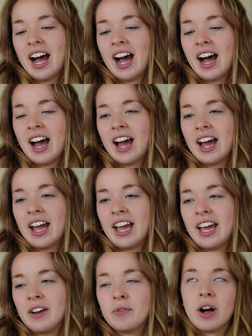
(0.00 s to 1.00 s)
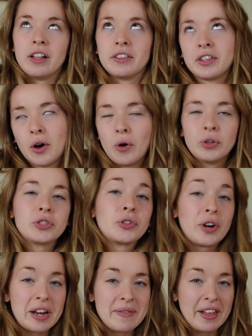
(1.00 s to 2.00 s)
the whole
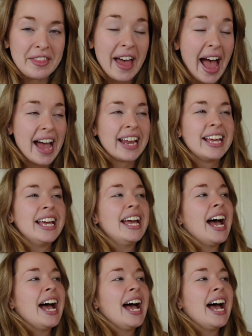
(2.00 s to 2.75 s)
story about that,